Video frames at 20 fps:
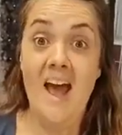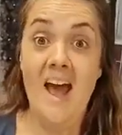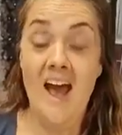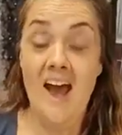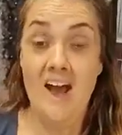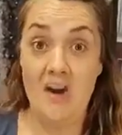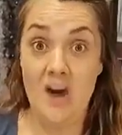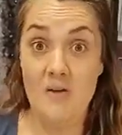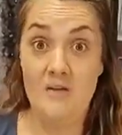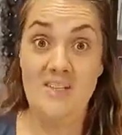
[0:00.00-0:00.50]

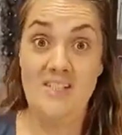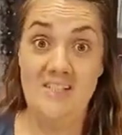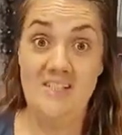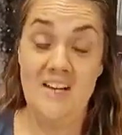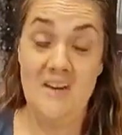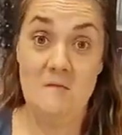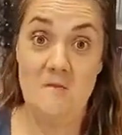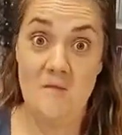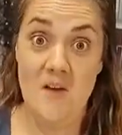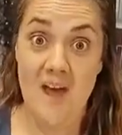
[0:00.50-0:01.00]
And I
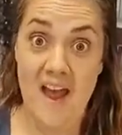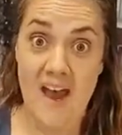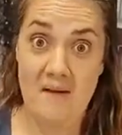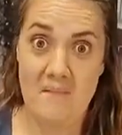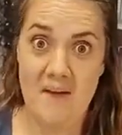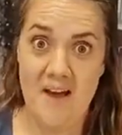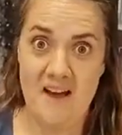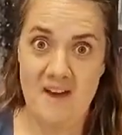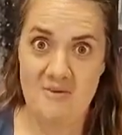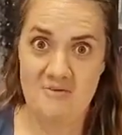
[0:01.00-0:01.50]
received fan
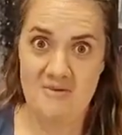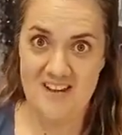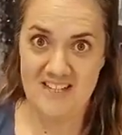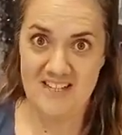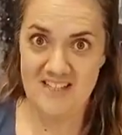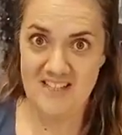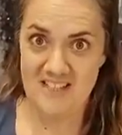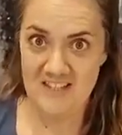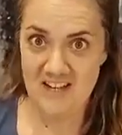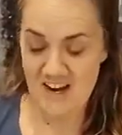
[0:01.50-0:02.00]
mail
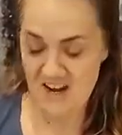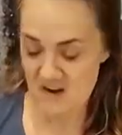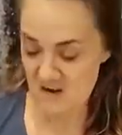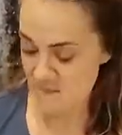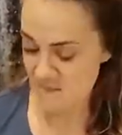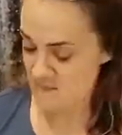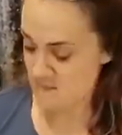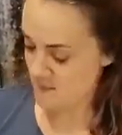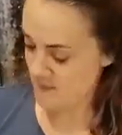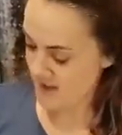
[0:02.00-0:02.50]
yesterday.
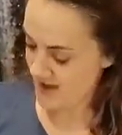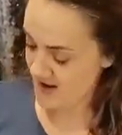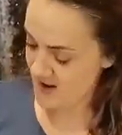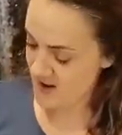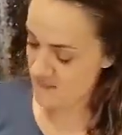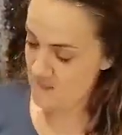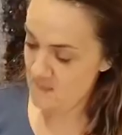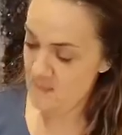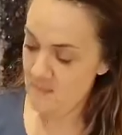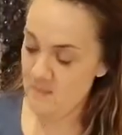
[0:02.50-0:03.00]

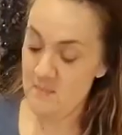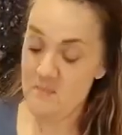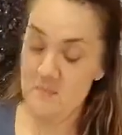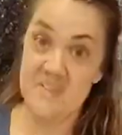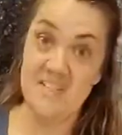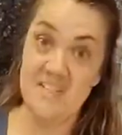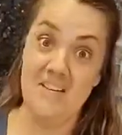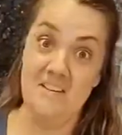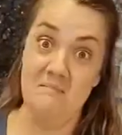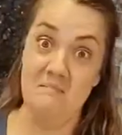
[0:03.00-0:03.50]

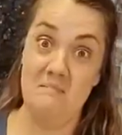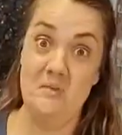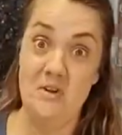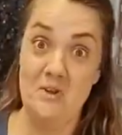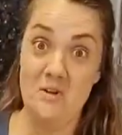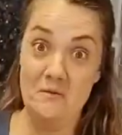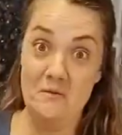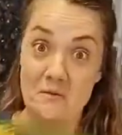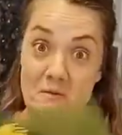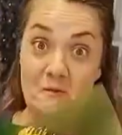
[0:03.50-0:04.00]
Some
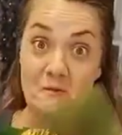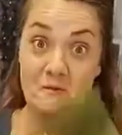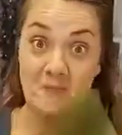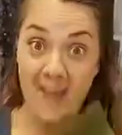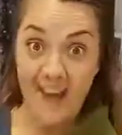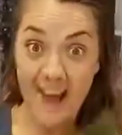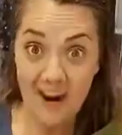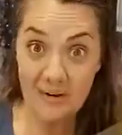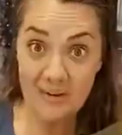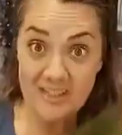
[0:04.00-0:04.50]
beautiful
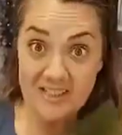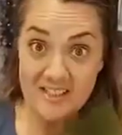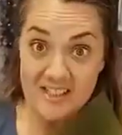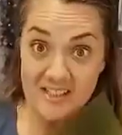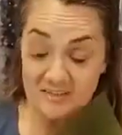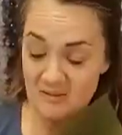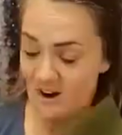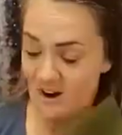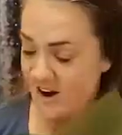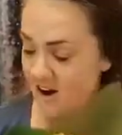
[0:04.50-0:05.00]
flowers
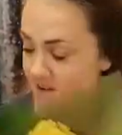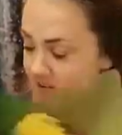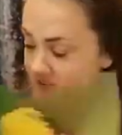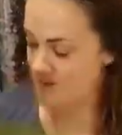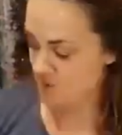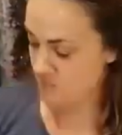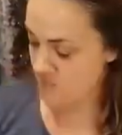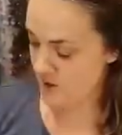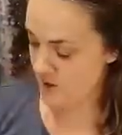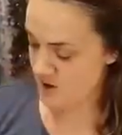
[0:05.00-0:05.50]
arrived in
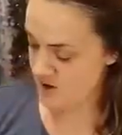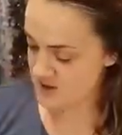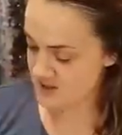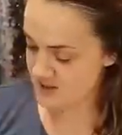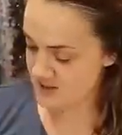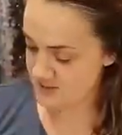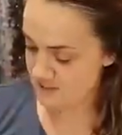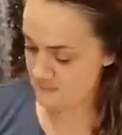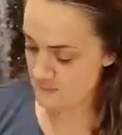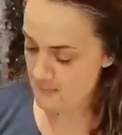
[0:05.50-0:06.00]
the post,
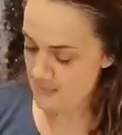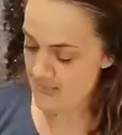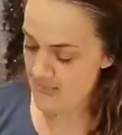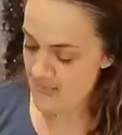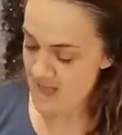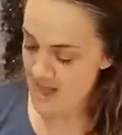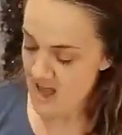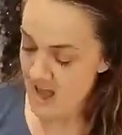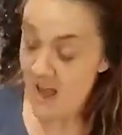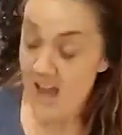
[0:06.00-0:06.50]

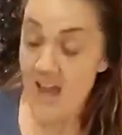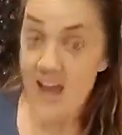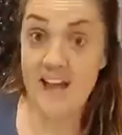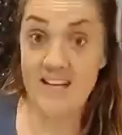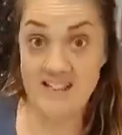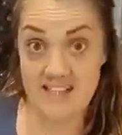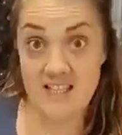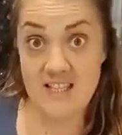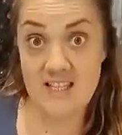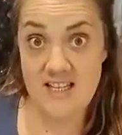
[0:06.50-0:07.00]

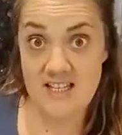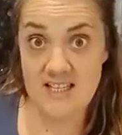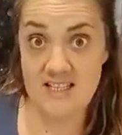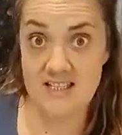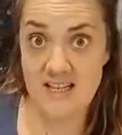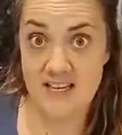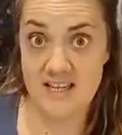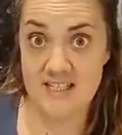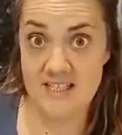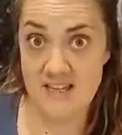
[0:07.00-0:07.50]
as did this
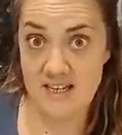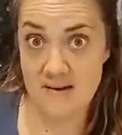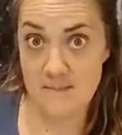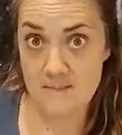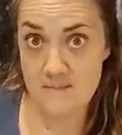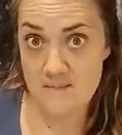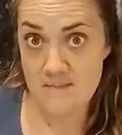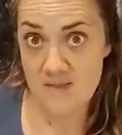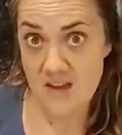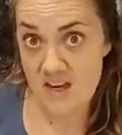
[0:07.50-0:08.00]
letter,
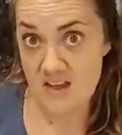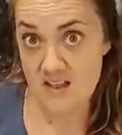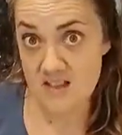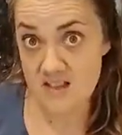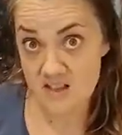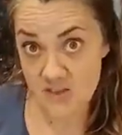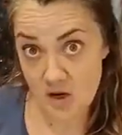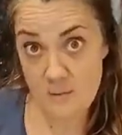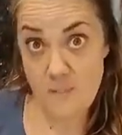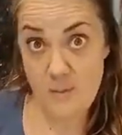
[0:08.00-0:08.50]
and
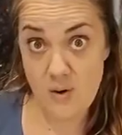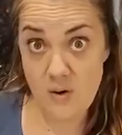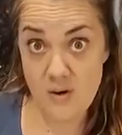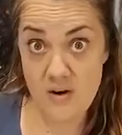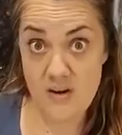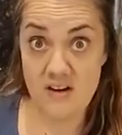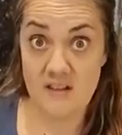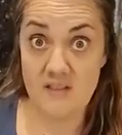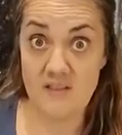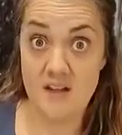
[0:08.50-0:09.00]
it's so
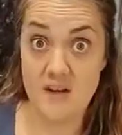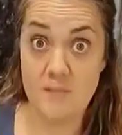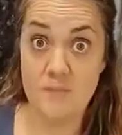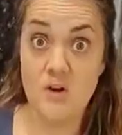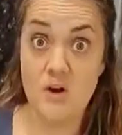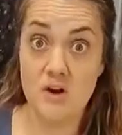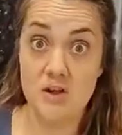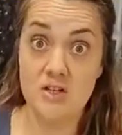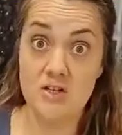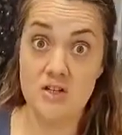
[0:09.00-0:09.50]
poignant that I'm
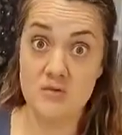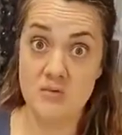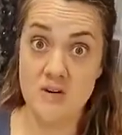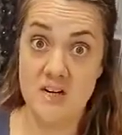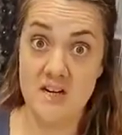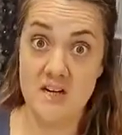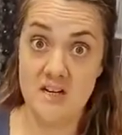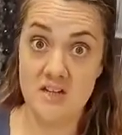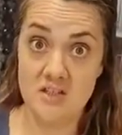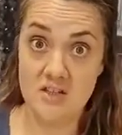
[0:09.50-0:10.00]
going to
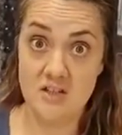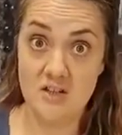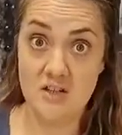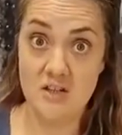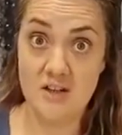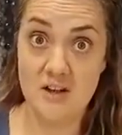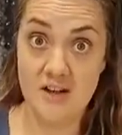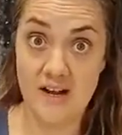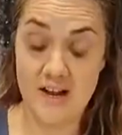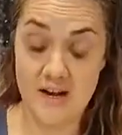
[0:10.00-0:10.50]
read it to
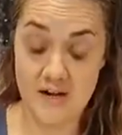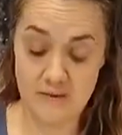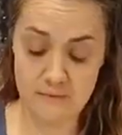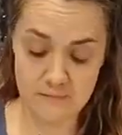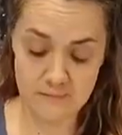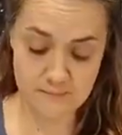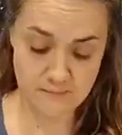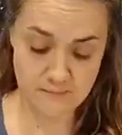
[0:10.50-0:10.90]
you now.